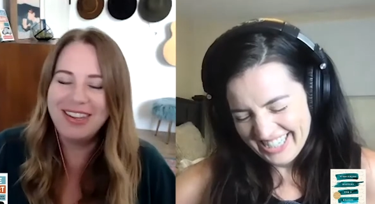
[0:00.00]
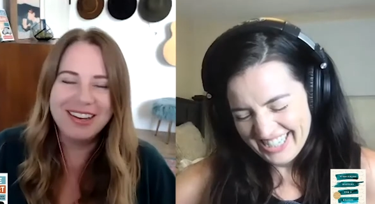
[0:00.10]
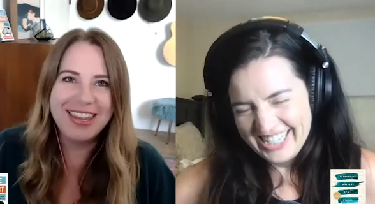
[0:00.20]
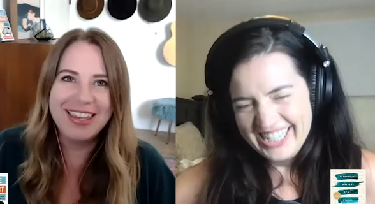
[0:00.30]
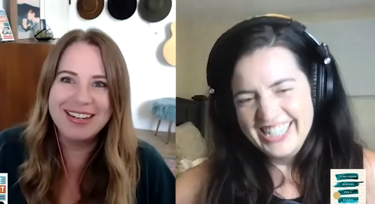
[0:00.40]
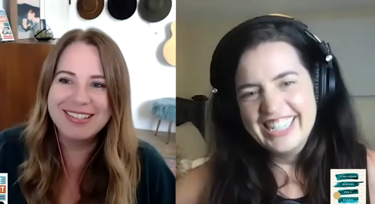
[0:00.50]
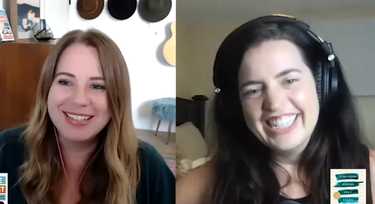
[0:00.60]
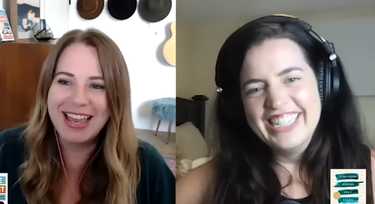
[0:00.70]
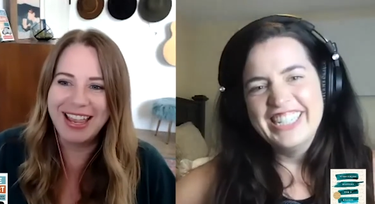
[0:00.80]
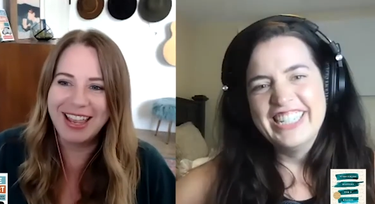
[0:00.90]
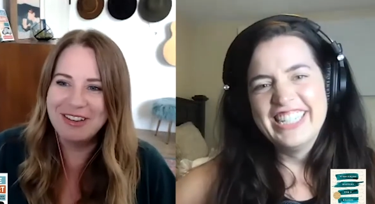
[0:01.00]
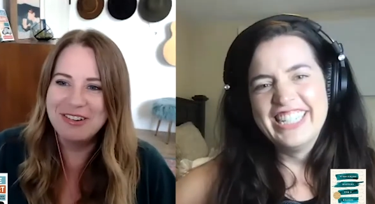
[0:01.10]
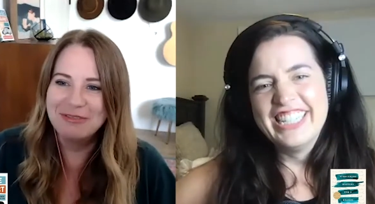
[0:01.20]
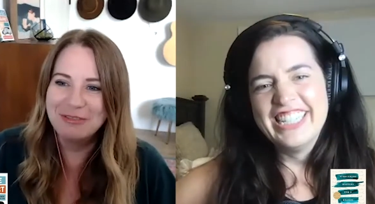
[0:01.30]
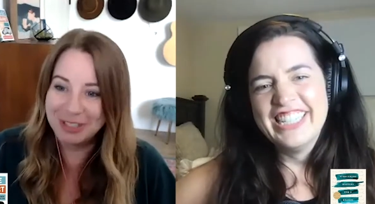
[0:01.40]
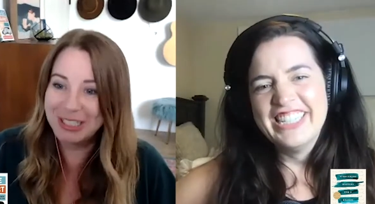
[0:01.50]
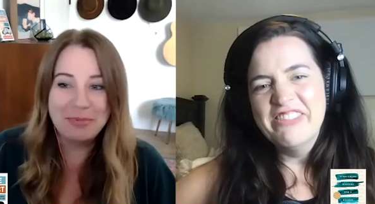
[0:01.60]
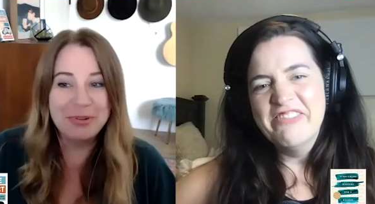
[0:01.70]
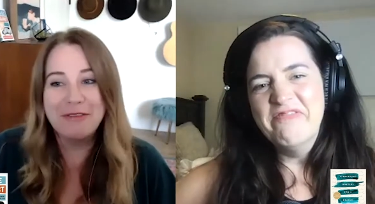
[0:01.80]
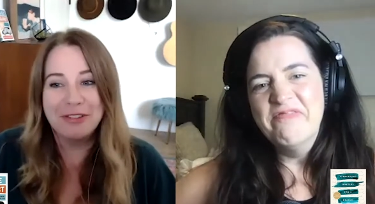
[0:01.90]
Speaker 1: your kid is like really
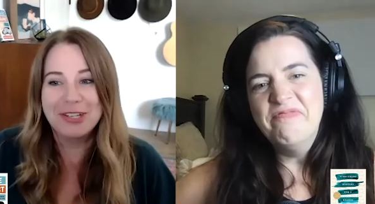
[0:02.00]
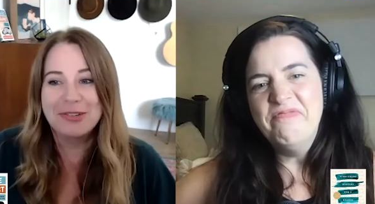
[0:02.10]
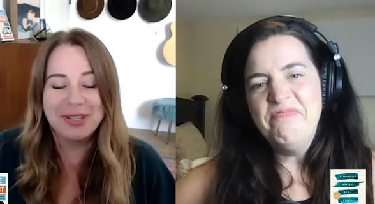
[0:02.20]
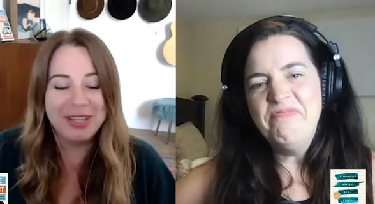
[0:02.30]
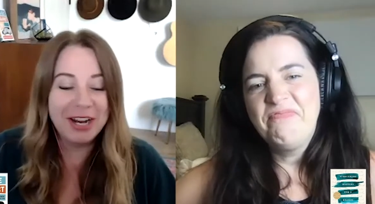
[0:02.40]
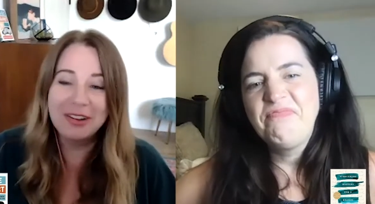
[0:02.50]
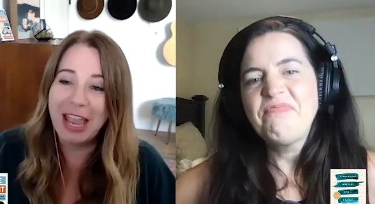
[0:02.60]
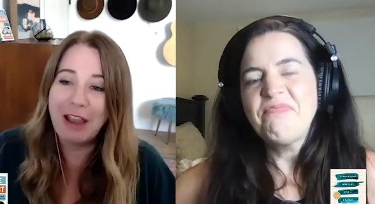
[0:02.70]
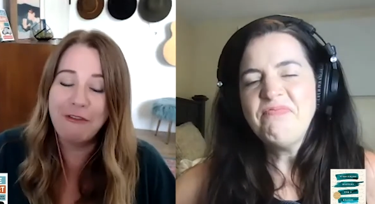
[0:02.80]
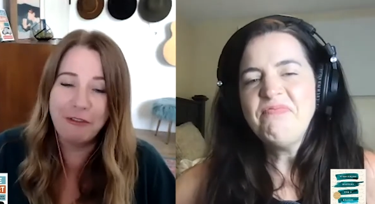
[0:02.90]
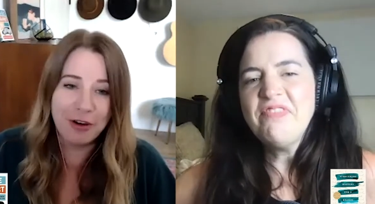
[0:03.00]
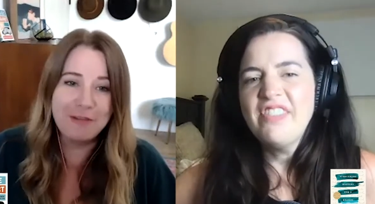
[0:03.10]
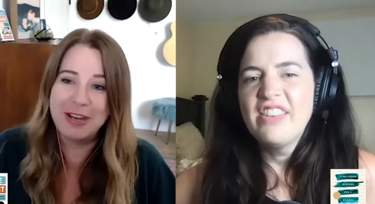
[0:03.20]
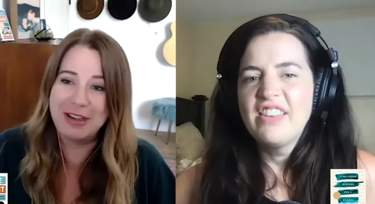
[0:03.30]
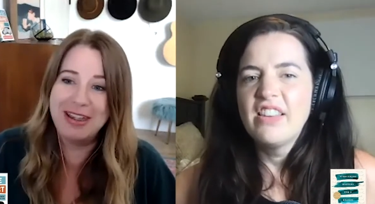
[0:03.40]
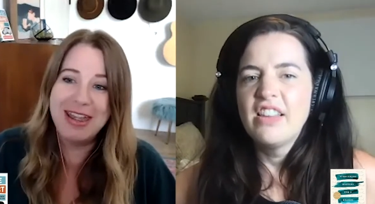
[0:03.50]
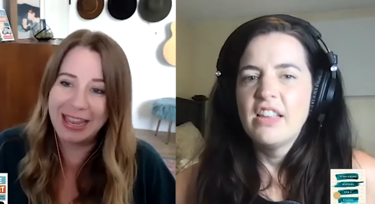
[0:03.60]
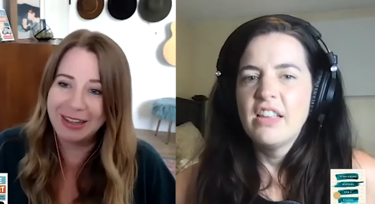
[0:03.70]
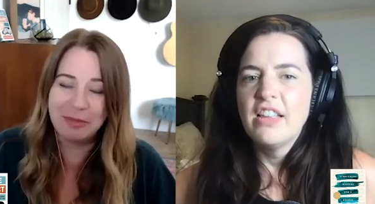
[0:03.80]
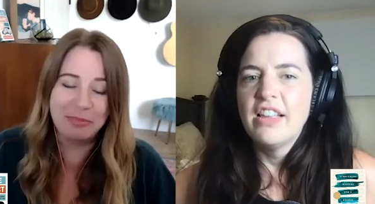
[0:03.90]
privileged when their like fervent
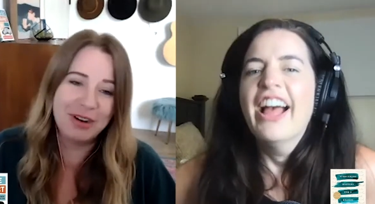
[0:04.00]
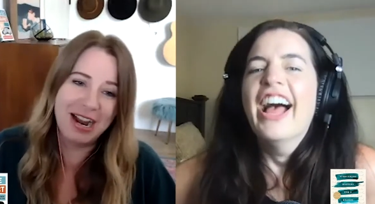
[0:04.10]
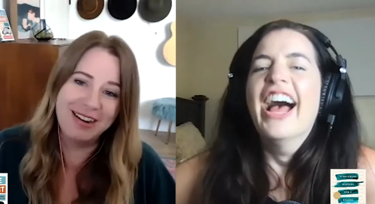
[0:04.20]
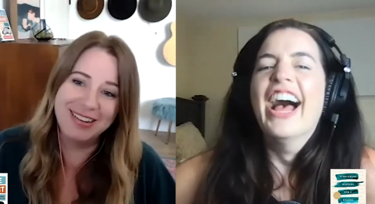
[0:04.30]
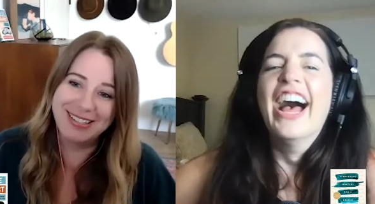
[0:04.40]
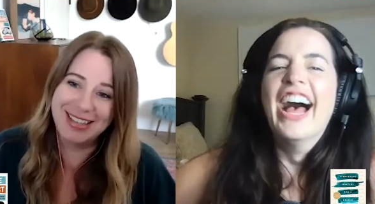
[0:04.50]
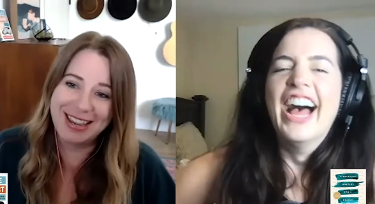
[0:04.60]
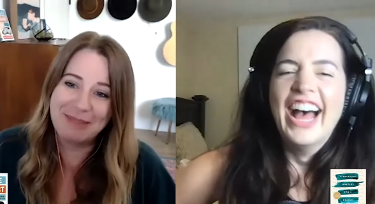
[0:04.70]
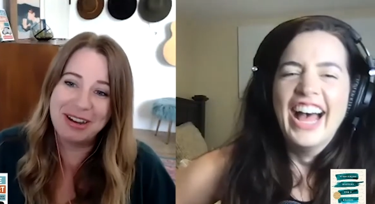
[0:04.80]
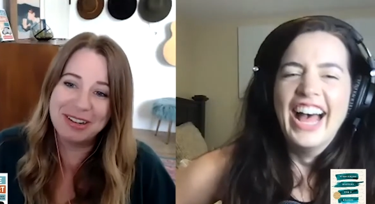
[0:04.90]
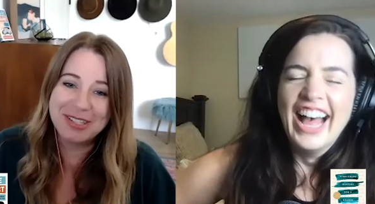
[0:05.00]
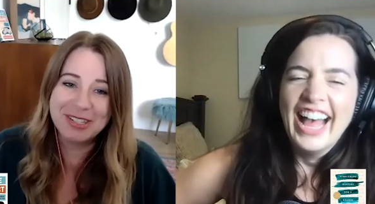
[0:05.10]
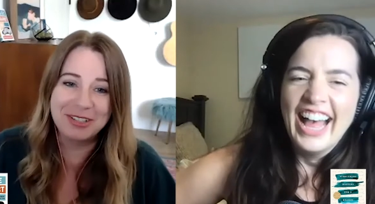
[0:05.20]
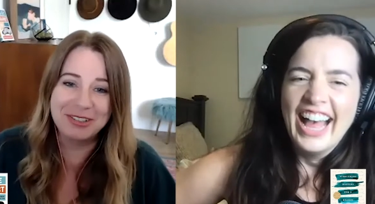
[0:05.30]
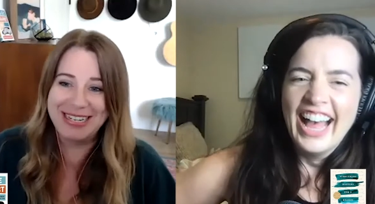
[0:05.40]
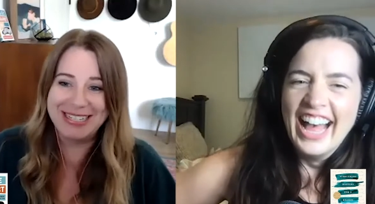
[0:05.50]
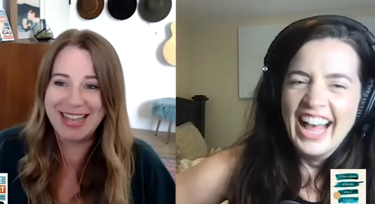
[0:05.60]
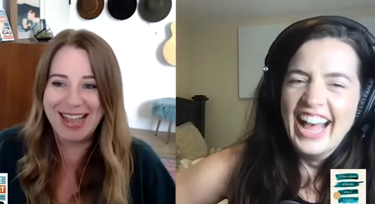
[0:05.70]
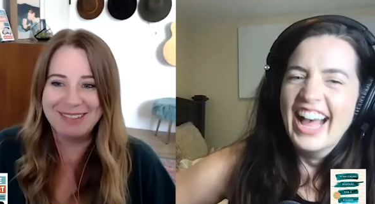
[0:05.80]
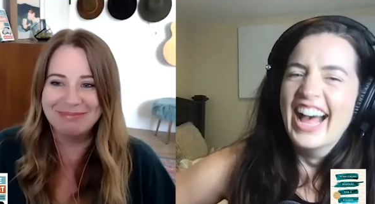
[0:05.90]
nightly prayer is like about screen
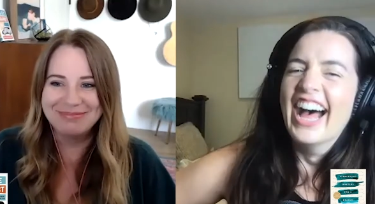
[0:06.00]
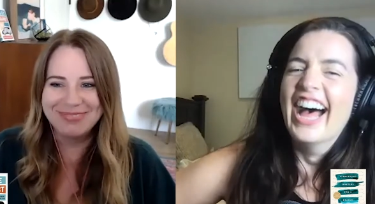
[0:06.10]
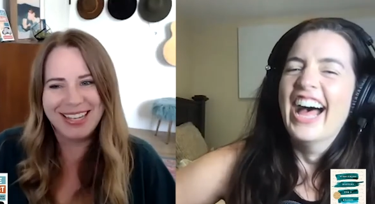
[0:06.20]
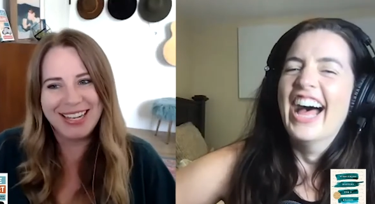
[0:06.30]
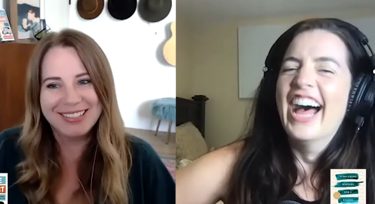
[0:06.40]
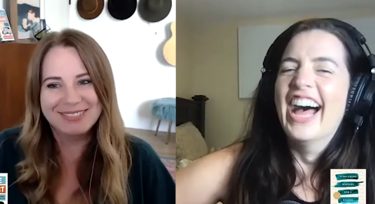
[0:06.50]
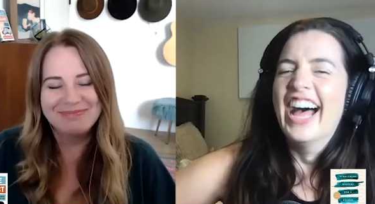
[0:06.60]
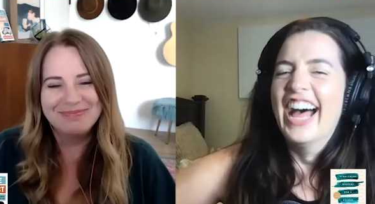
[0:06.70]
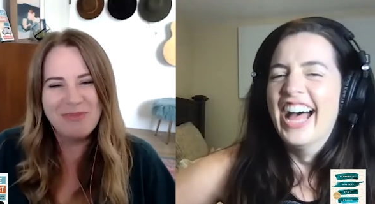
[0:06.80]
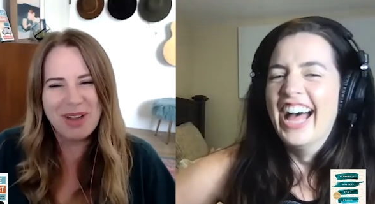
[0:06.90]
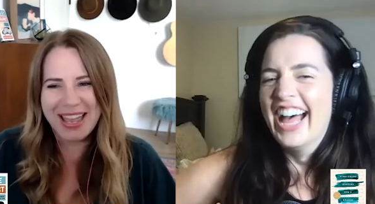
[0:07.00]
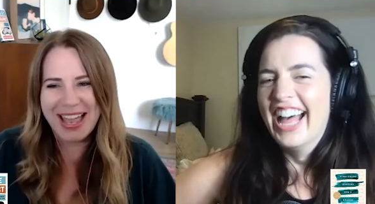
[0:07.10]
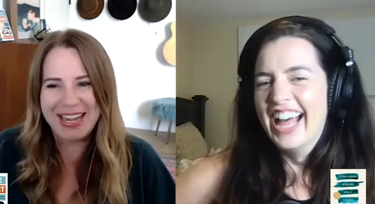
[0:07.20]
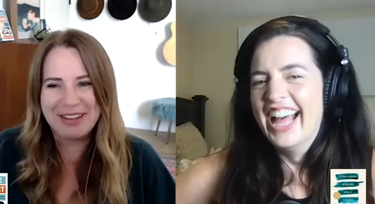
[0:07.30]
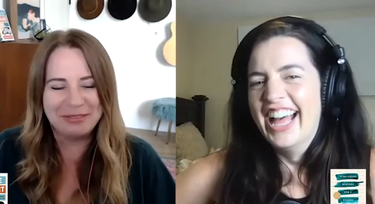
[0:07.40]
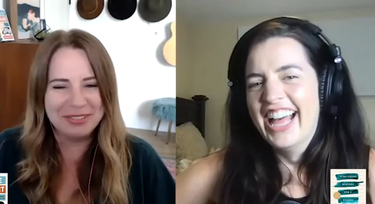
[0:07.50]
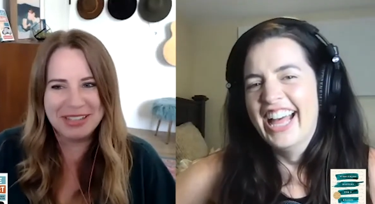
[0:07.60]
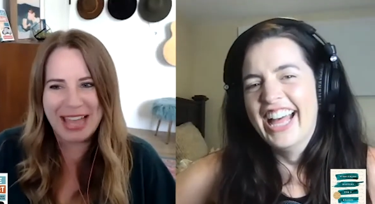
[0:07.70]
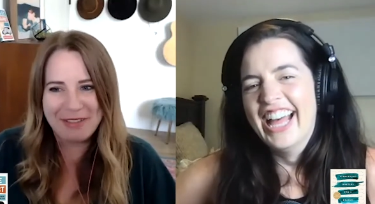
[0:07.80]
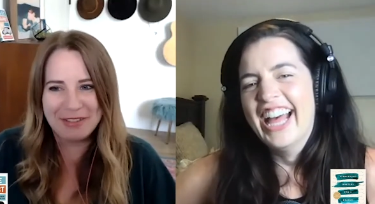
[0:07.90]
time. Like, what kind of
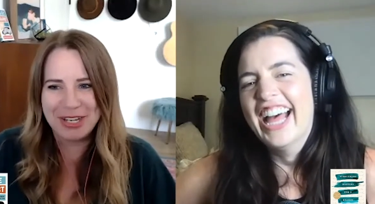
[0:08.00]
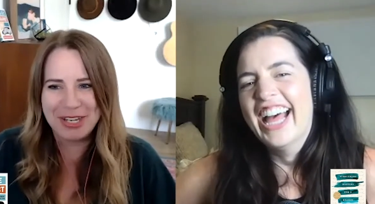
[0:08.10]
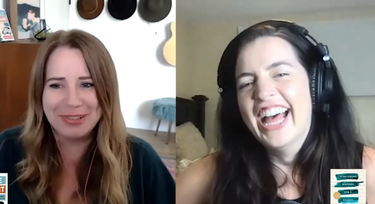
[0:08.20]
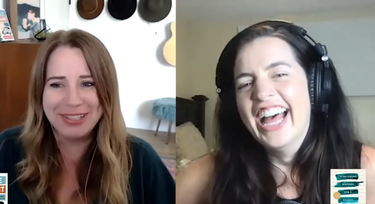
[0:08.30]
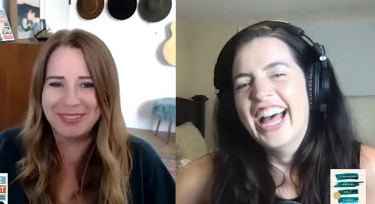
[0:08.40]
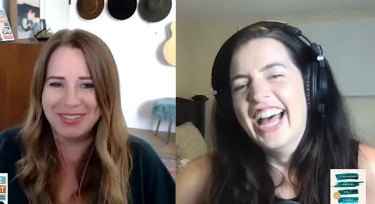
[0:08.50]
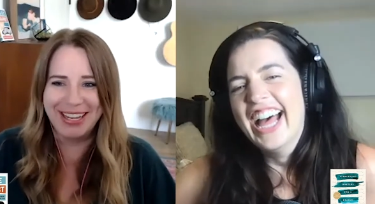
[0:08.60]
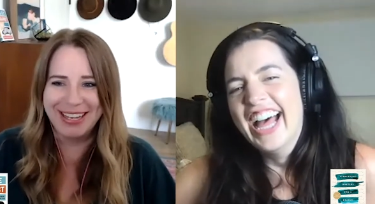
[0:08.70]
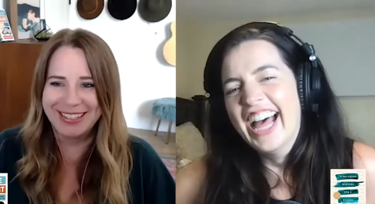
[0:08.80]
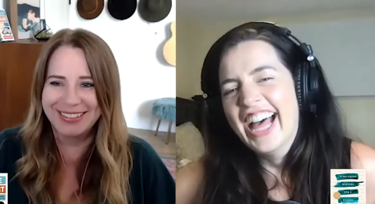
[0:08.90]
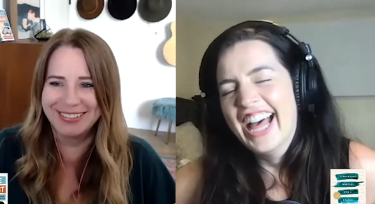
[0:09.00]
life are you living?